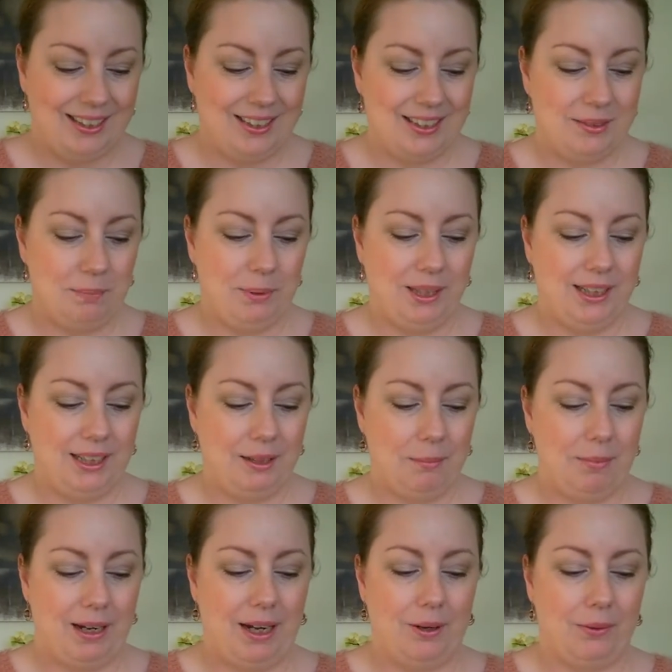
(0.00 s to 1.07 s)
Speaking
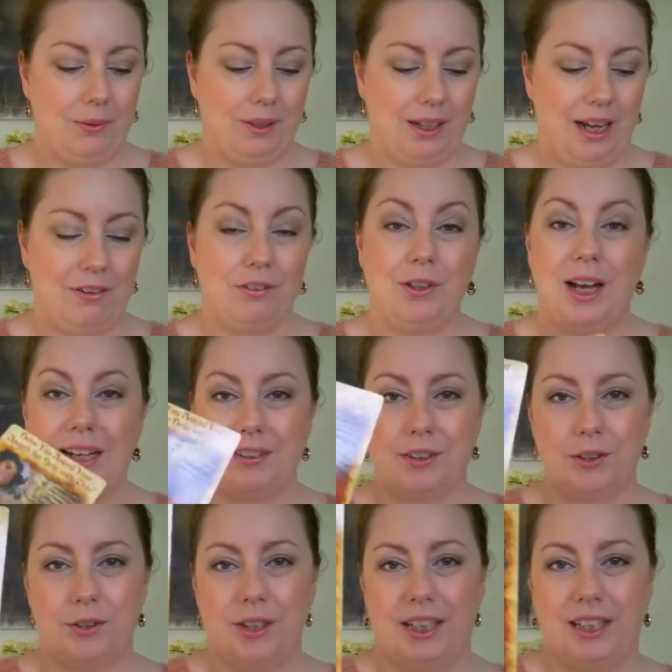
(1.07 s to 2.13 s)
about, have you
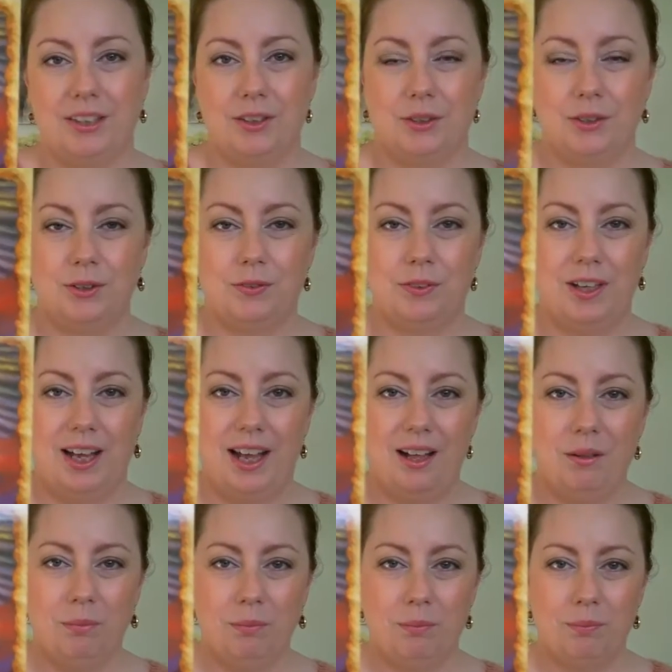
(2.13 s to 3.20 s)
asked your angels for
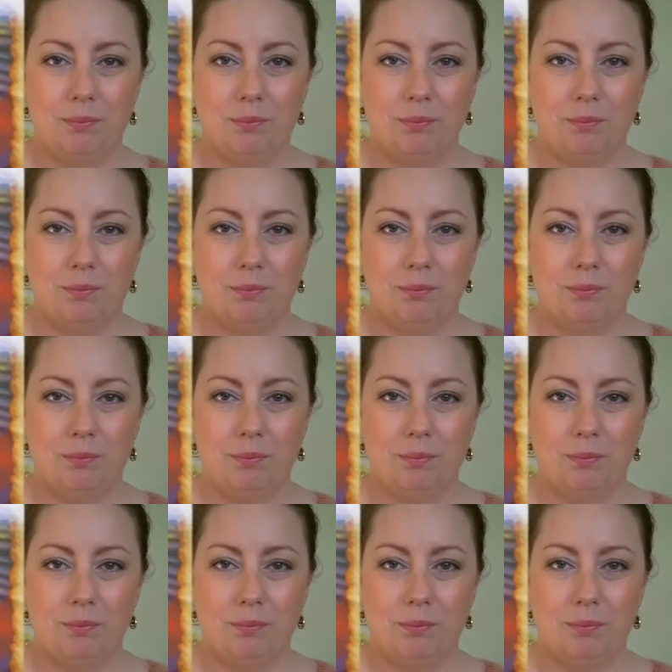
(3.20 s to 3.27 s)
help?